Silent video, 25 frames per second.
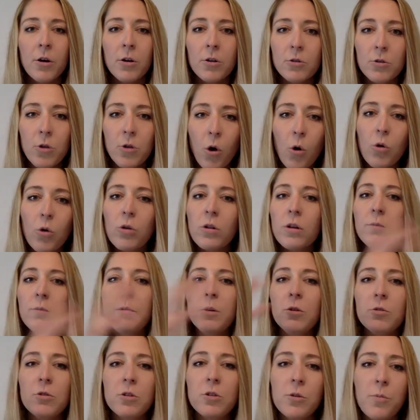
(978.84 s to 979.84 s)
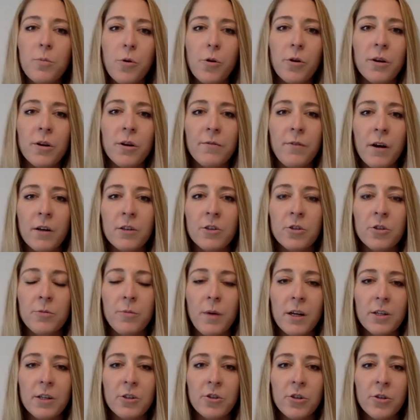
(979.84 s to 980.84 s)
total immune supporting functional
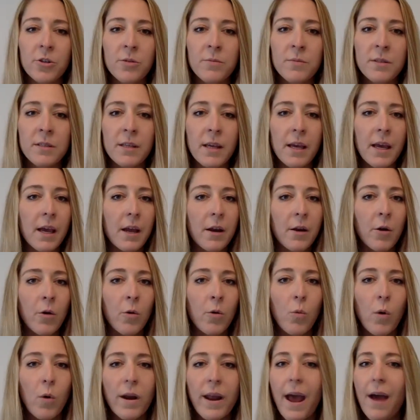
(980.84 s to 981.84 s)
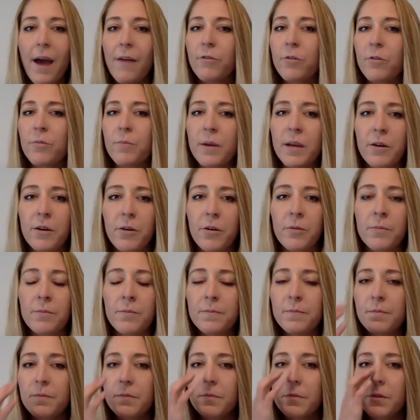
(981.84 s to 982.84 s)
mushrooms in whatever meal
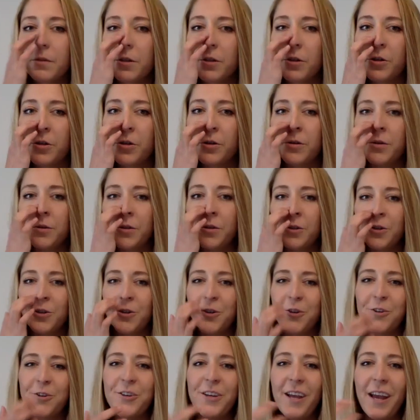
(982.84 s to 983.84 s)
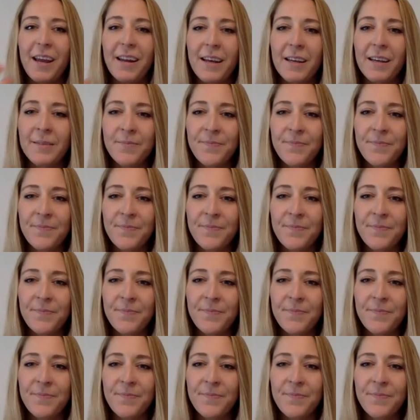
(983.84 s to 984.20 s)
you're creating.